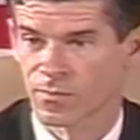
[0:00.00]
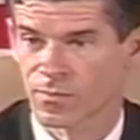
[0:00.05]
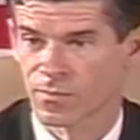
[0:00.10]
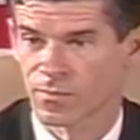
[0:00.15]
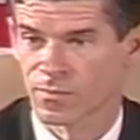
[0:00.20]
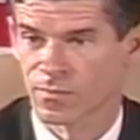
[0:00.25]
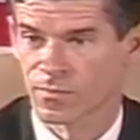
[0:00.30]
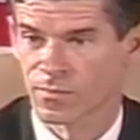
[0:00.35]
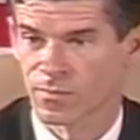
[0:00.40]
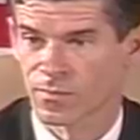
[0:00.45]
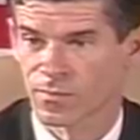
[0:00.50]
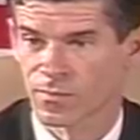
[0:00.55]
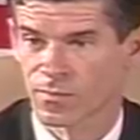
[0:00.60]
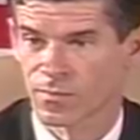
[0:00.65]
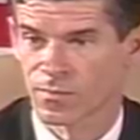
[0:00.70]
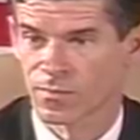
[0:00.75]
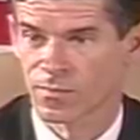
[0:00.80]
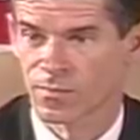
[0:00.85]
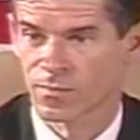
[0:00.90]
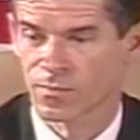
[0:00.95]
Yes.
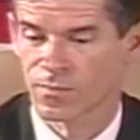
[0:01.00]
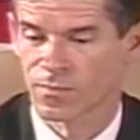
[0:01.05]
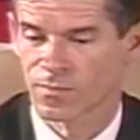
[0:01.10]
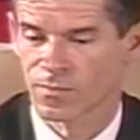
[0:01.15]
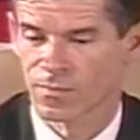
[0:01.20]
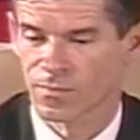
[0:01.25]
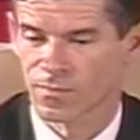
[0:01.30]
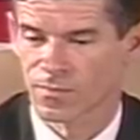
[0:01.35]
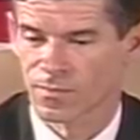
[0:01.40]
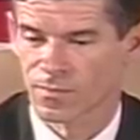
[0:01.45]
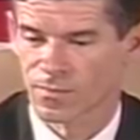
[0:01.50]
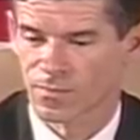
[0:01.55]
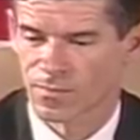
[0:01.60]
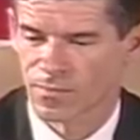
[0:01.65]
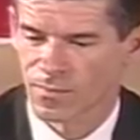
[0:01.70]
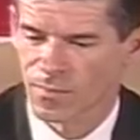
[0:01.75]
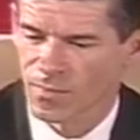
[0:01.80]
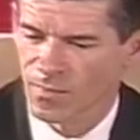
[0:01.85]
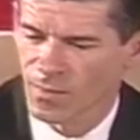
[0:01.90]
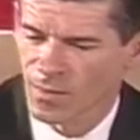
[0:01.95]

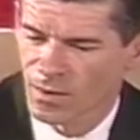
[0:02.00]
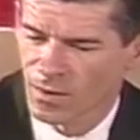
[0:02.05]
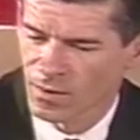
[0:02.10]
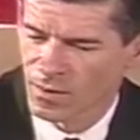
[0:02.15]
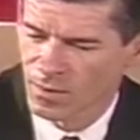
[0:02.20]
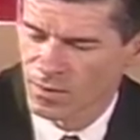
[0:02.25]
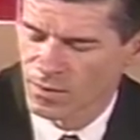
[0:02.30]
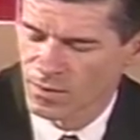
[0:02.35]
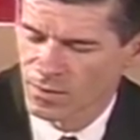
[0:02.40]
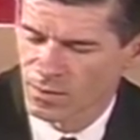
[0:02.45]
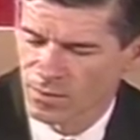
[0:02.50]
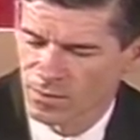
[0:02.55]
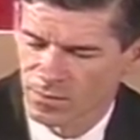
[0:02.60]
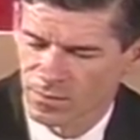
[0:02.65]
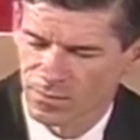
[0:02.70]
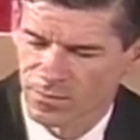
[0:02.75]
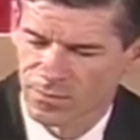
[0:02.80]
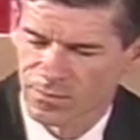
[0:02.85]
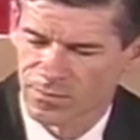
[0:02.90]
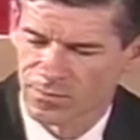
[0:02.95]
Here's my Social
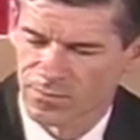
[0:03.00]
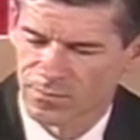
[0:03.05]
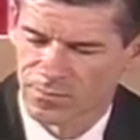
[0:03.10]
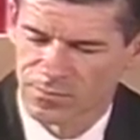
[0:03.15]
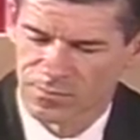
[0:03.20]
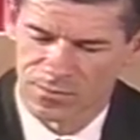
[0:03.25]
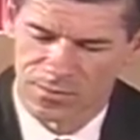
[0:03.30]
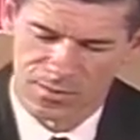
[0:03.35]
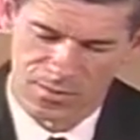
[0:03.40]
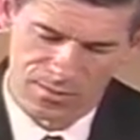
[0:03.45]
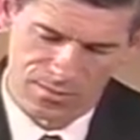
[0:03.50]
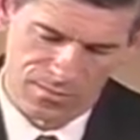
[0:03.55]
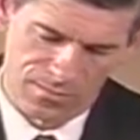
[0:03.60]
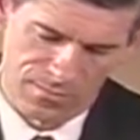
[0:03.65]
Security card.